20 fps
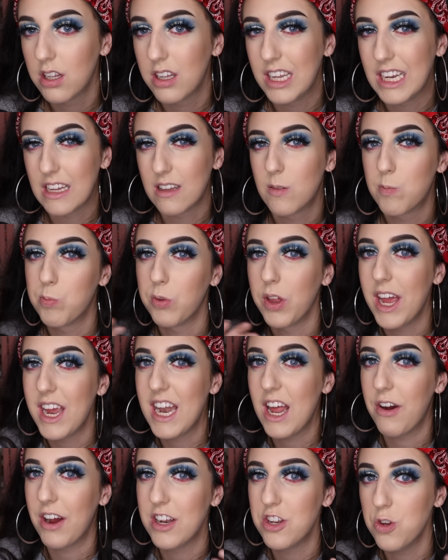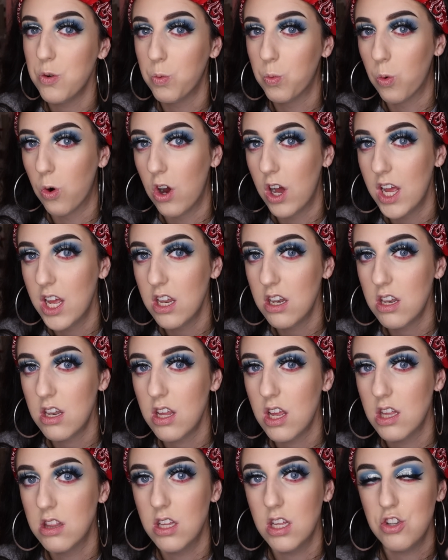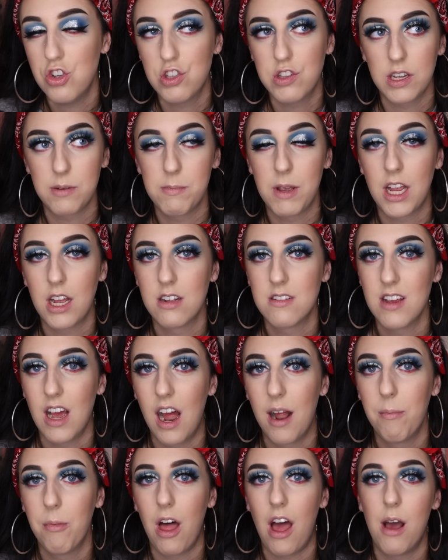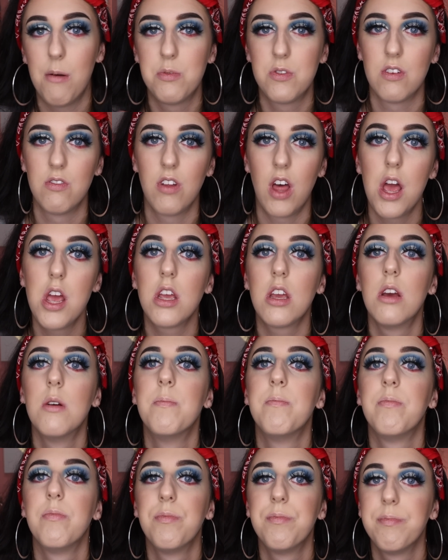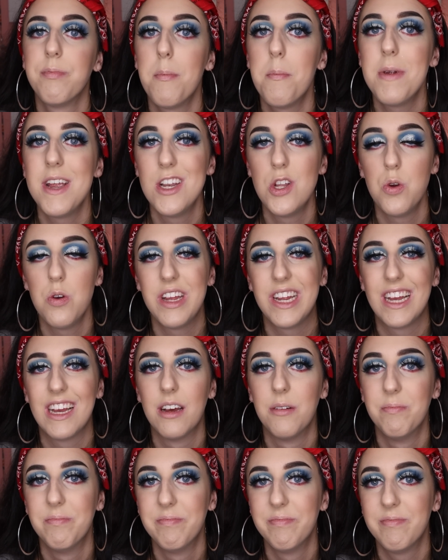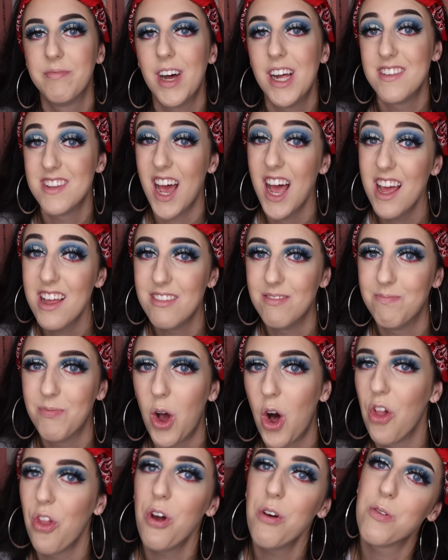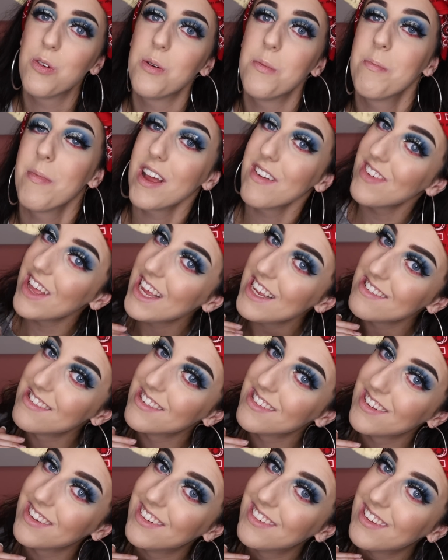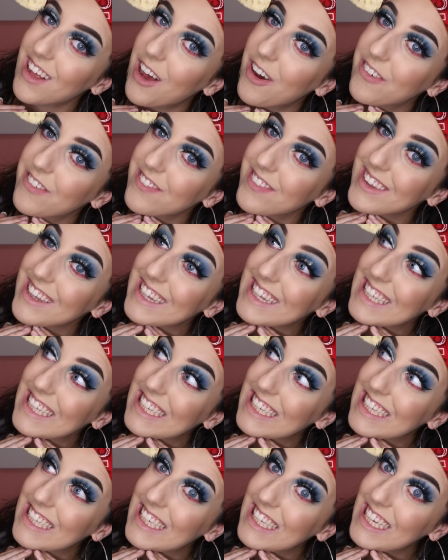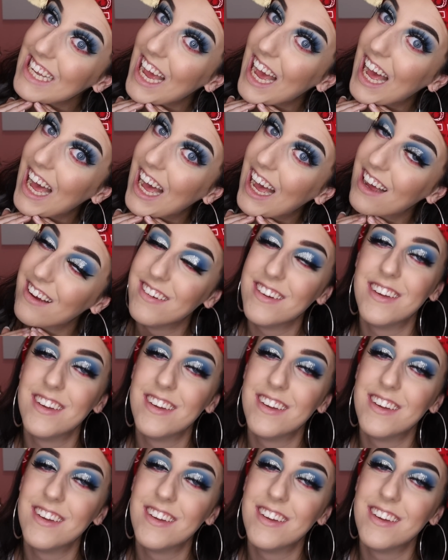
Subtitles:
explain how I do one, and then just like make a time lapse of like me doing a ton all over my face. So yeah.